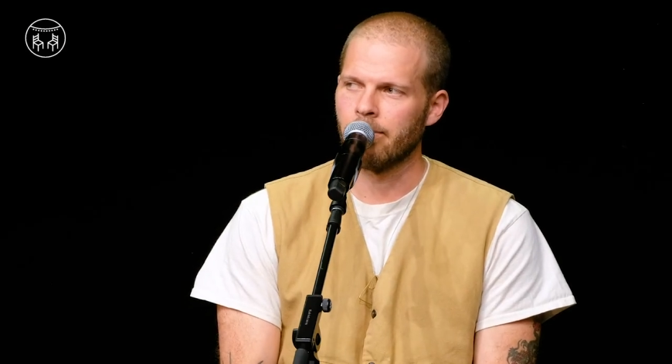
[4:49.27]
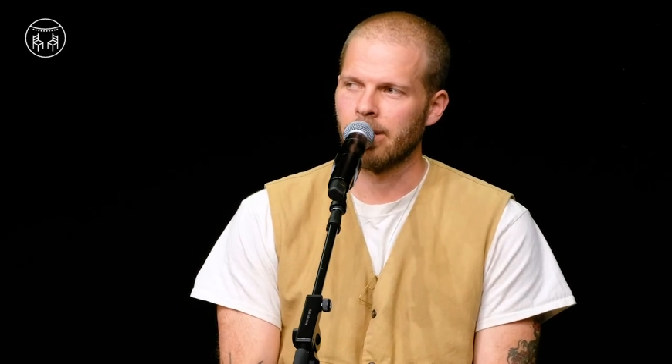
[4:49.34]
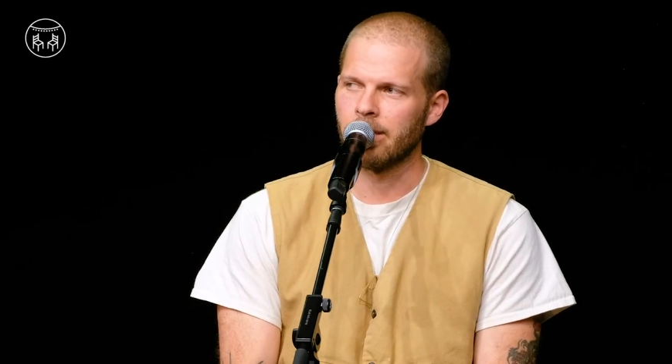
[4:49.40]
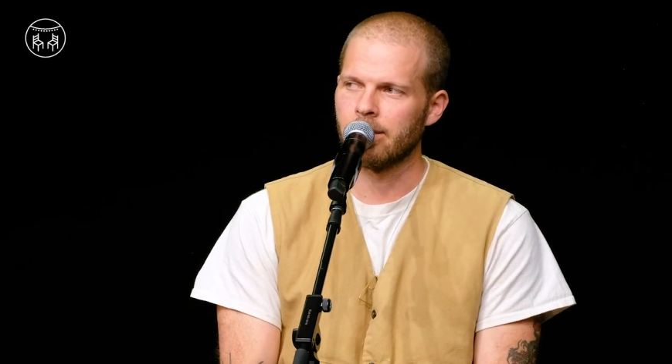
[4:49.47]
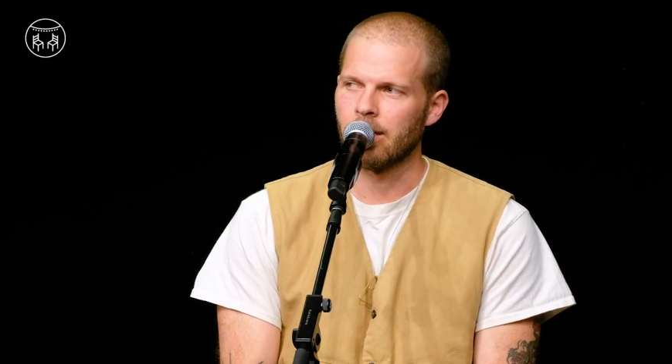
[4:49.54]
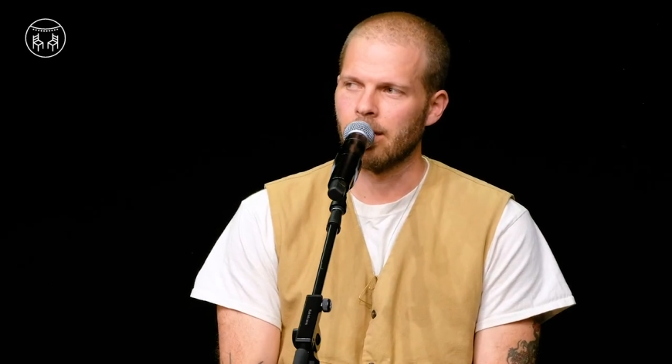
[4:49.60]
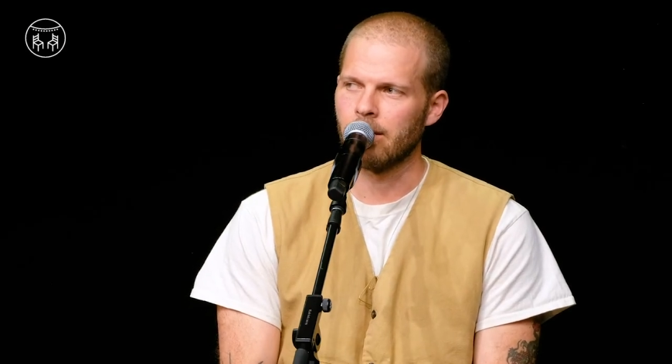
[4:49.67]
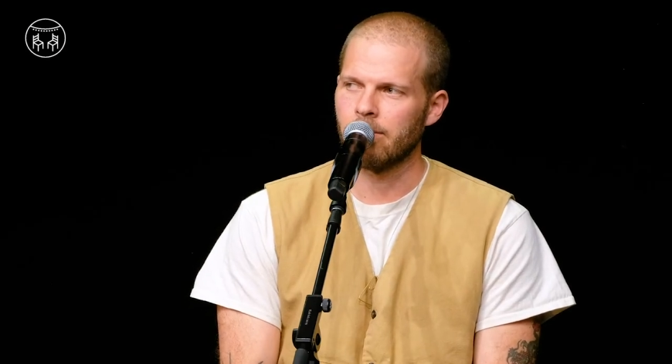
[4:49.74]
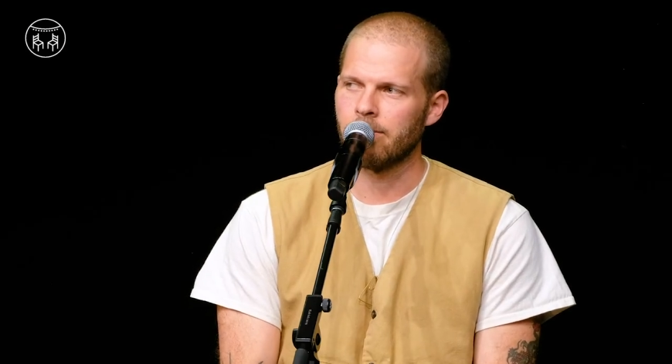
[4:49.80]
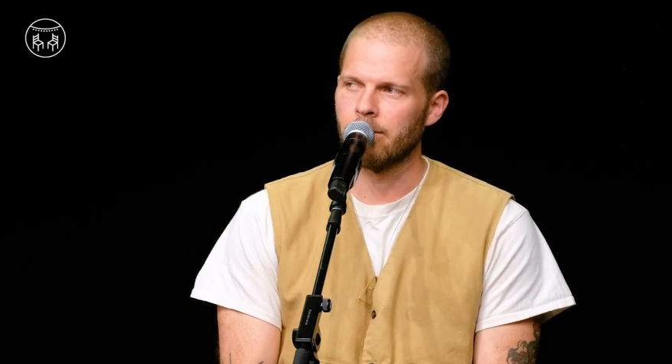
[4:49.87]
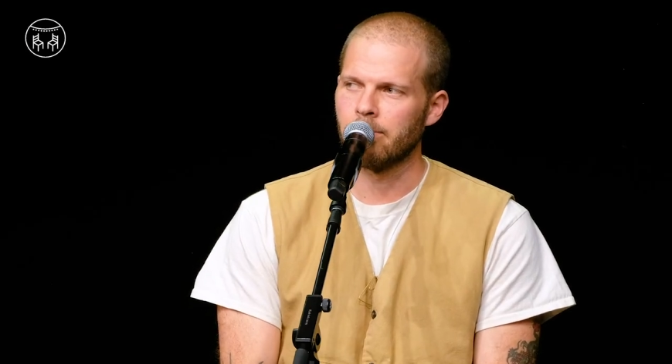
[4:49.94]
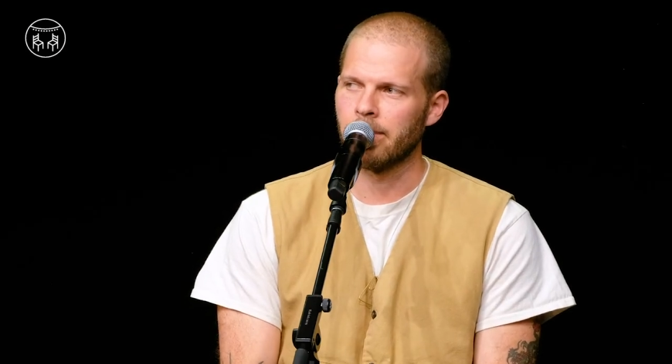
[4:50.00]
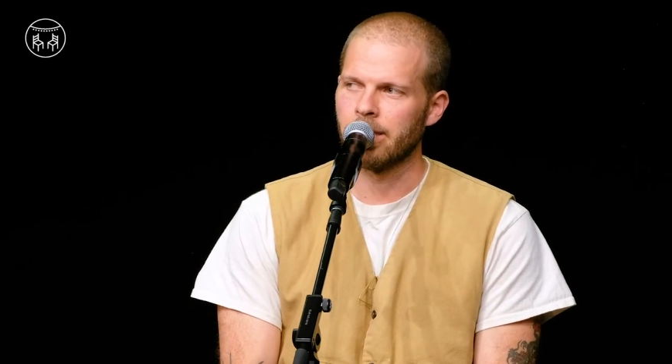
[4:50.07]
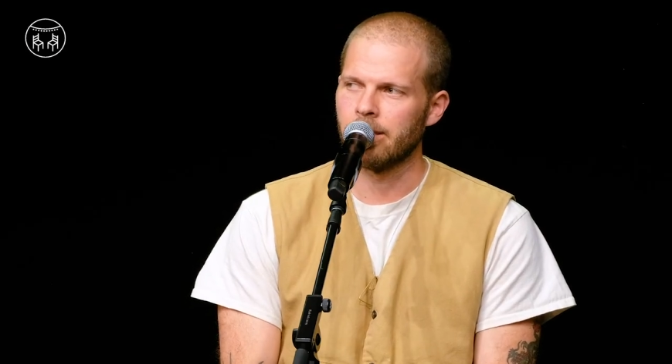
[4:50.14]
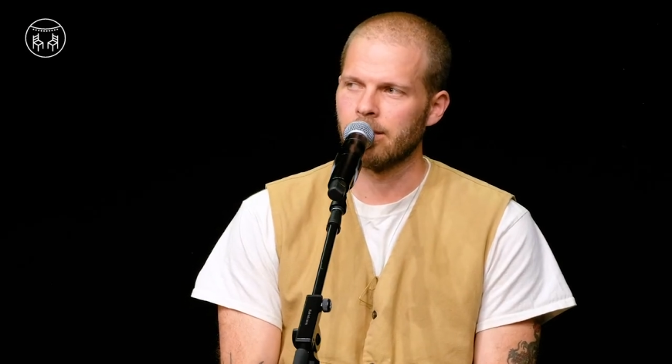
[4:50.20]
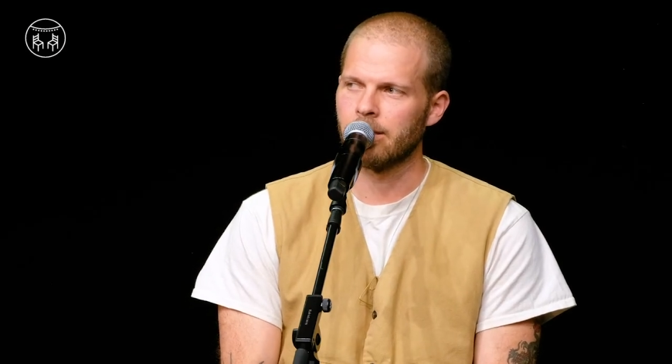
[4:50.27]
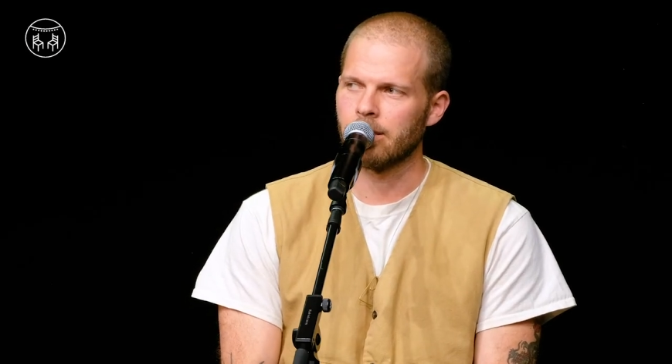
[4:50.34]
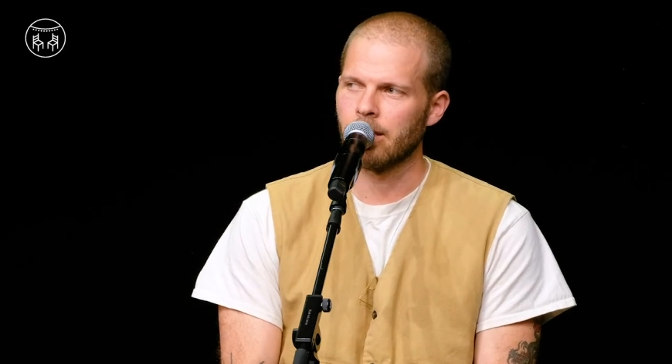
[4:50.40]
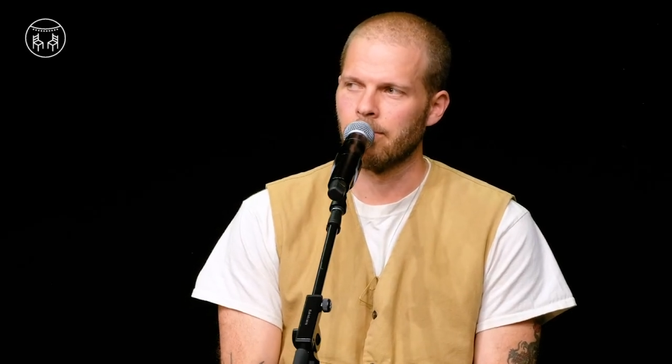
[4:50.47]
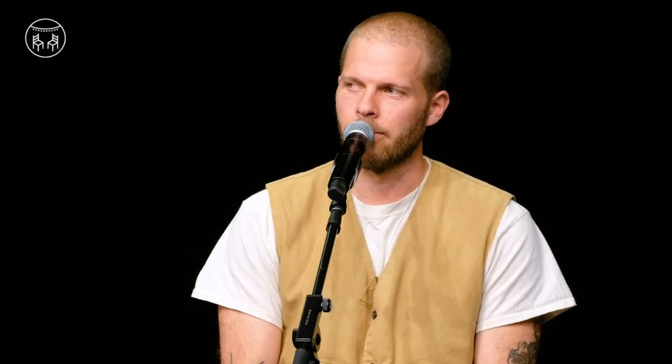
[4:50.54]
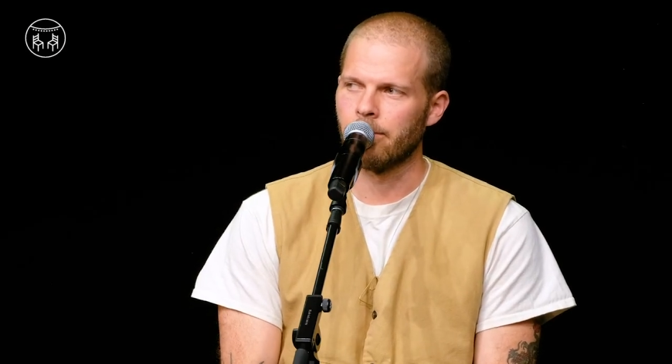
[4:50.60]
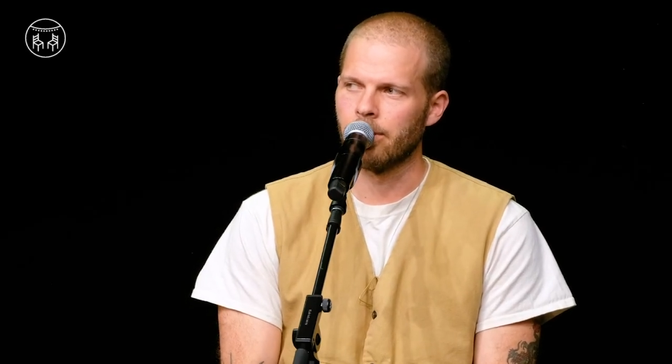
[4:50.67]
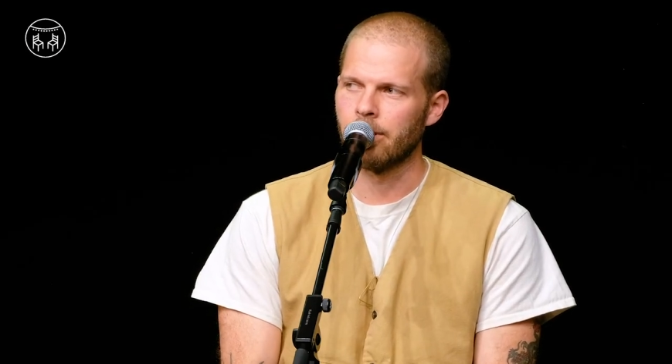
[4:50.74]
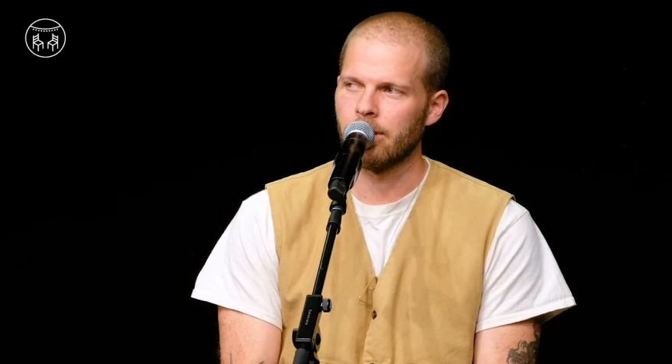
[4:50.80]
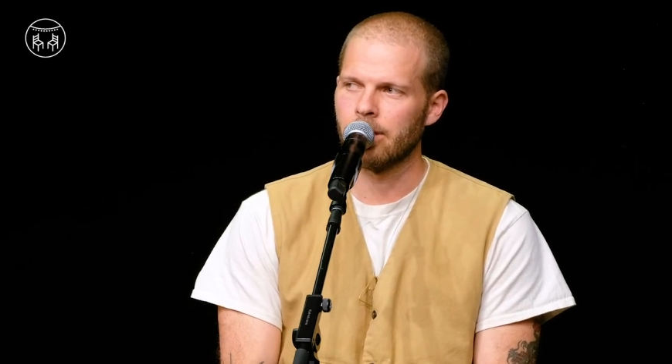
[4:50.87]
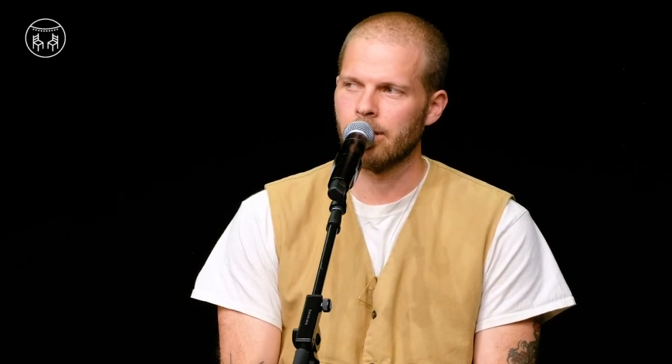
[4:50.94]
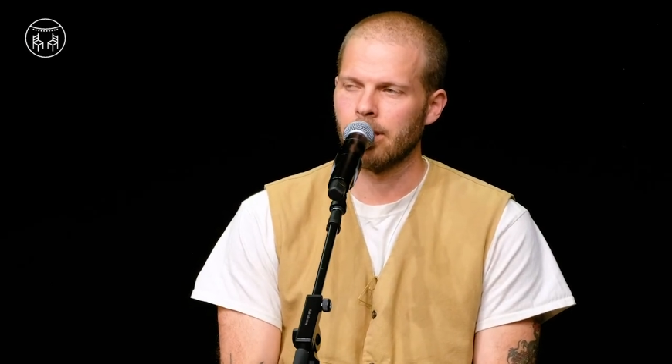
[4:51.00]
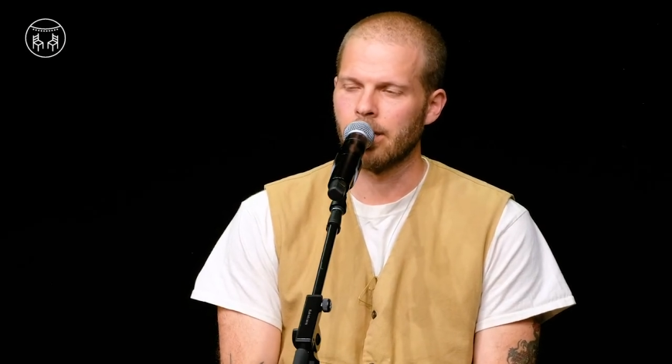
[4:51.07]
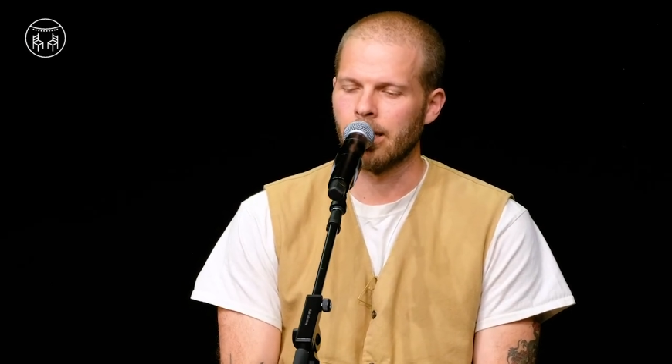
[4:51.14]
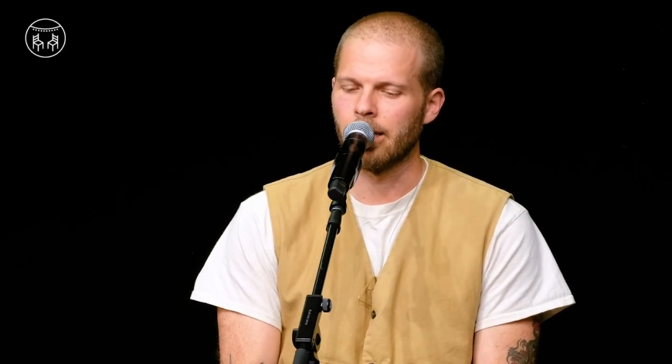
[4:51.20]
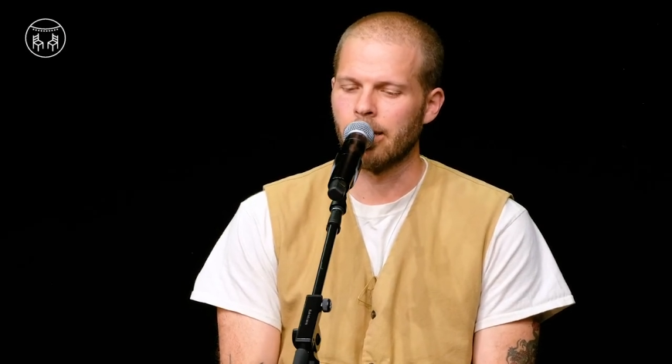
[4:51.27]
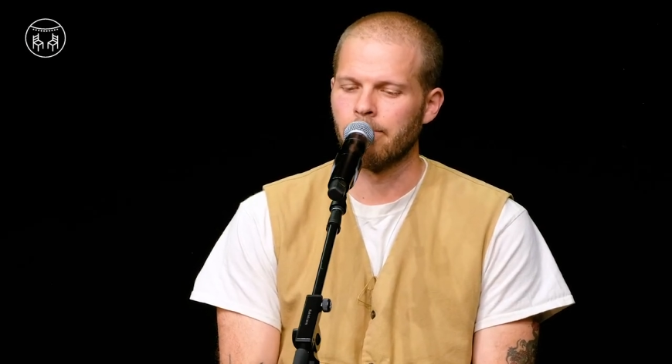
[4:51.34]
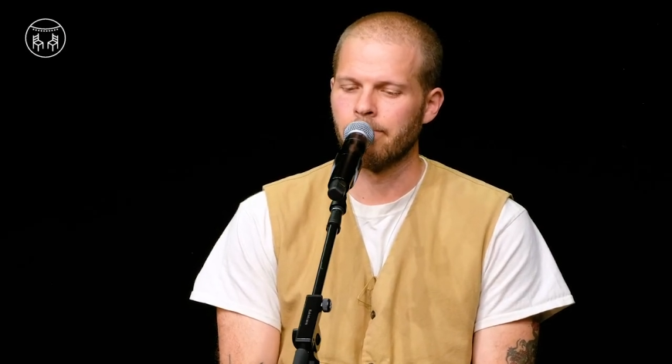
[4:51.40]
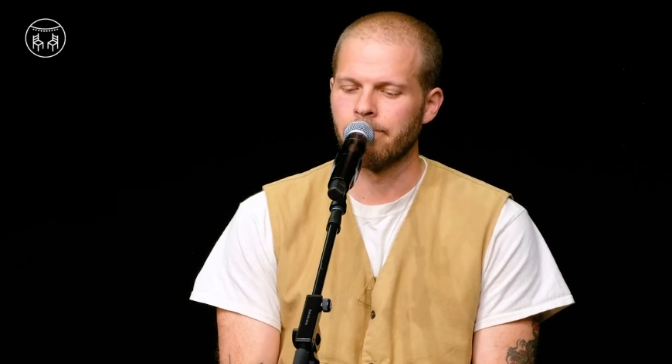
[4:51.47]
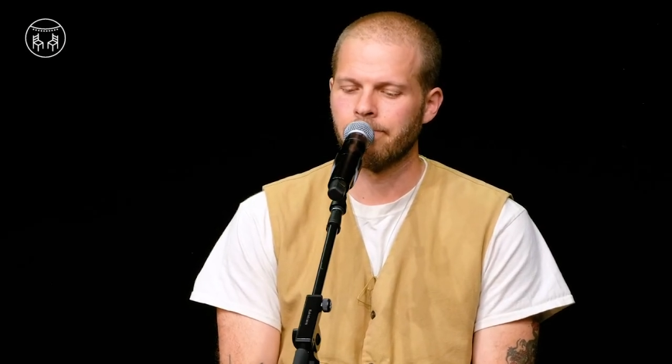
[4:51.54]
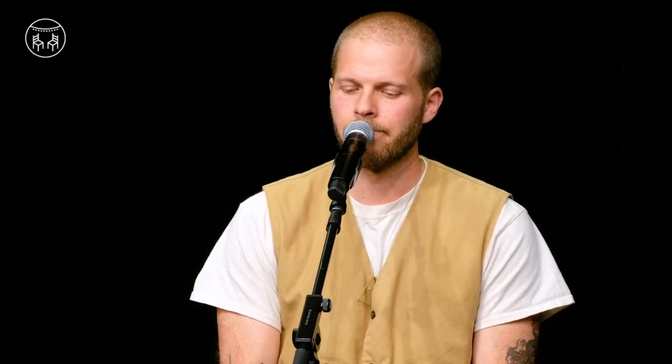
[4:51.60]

myself and my discomfort, I